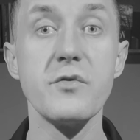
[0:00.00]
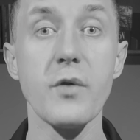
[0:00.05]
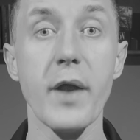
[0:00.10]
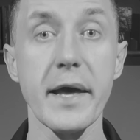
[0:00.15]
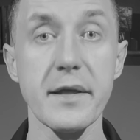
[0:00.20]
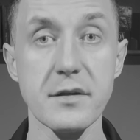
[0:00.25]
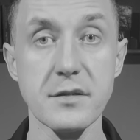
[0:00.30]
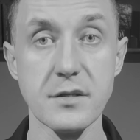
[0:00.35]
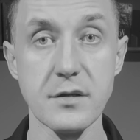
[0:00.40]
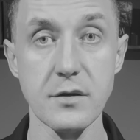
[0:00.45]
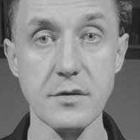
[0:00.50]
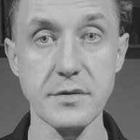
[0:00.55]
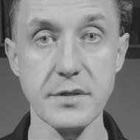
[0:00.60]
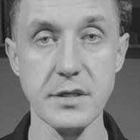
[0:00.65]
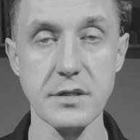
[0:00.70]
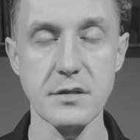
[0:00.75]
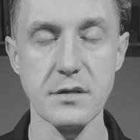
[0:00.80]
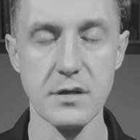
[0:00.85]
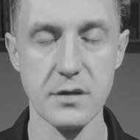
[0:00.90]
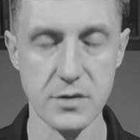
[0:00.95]
you like this
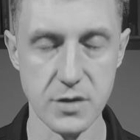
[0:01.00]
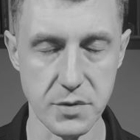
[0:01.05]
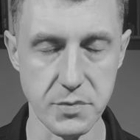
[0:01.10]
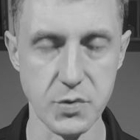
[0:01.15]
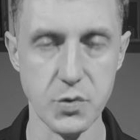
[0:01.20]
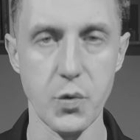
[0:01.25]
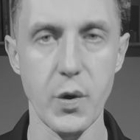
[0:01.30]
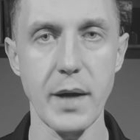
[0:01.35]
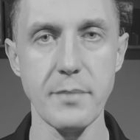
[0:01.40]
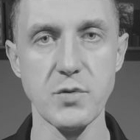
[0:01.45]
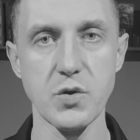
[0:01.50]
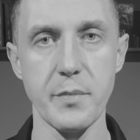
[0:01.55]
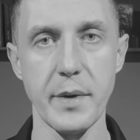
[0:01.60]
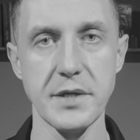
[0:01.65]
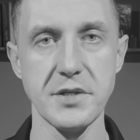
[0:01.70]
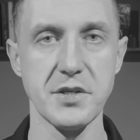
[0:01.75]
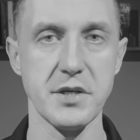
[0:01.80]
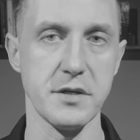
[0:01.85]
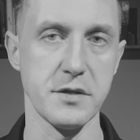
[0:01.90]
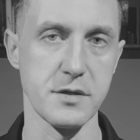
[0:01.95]
content, subscribe to my
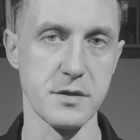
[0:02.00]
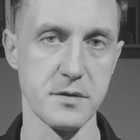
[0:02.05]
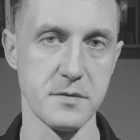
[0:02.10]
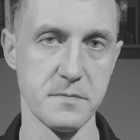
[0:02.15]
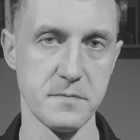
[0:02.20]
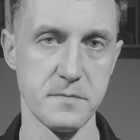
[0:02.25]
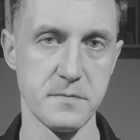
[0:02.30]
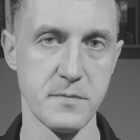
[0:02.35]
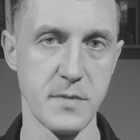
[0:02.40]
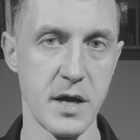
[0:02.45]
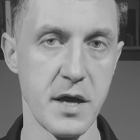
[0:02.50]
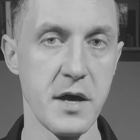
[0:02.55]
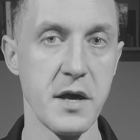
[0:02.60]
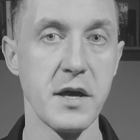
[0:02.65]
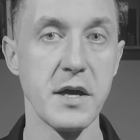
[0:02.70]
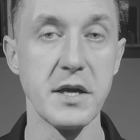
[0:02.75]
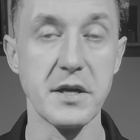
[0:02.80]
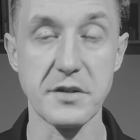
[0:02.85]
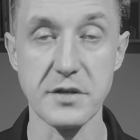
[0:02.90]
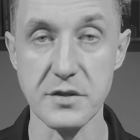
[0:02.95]
channel.
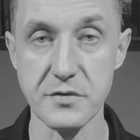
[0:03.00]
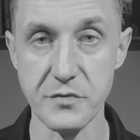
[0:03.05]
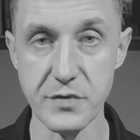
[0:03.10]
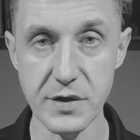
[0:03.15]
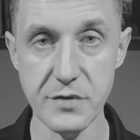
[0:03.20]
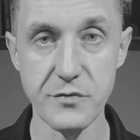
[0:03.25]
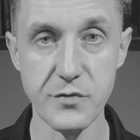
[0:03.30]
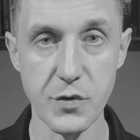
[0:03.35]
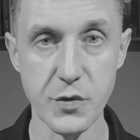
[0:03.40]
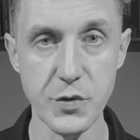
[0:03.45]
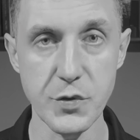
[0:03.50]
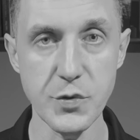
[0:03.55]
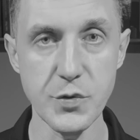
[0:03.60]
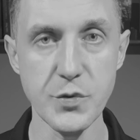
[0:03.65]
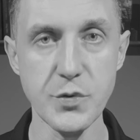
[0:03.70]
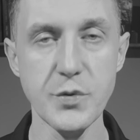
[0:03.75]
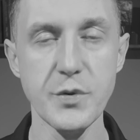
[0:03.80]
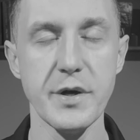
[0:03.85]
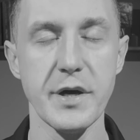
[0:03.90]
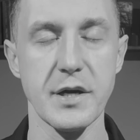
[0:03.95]
It is free for
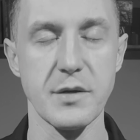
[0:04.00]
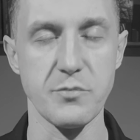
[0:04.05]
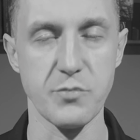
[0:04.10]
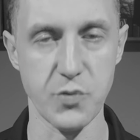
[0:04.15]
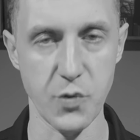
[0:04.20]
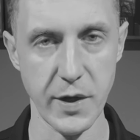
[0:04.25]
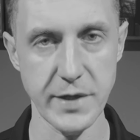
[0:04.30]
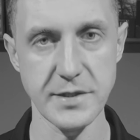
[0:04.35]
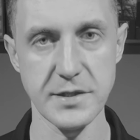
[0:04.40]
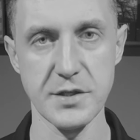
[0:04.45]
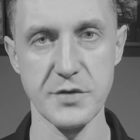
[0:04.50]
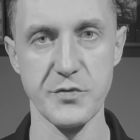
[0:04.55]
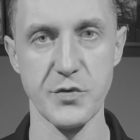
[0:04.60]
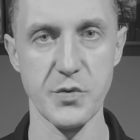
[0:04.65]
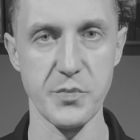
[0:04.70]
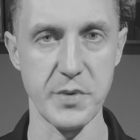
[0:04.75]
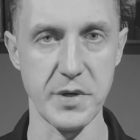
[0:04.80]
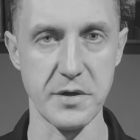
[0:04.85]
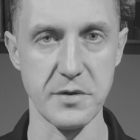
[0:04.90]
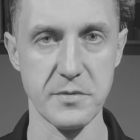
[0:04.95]
you and priceless for
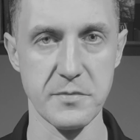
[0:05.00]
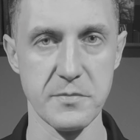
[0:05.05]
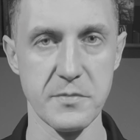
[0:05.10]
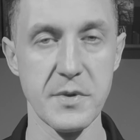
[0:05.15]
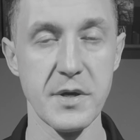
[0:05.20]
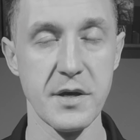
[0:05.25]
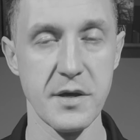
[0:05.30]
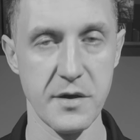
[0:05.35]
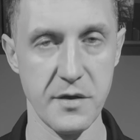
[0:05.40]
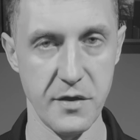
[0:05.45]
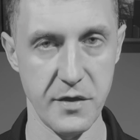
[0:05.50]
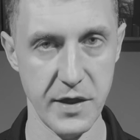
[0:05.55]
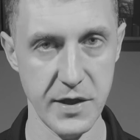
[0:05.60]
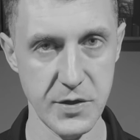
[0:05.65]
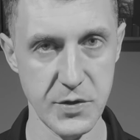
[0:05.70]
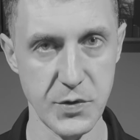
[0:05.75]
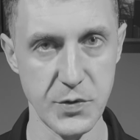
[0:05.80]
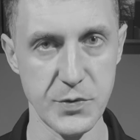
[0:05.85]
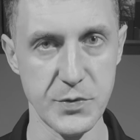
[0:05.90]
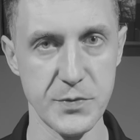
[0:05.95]
me.
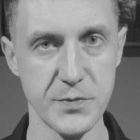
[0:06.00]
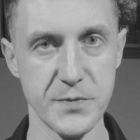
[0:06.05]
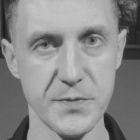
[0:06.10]
Thank you.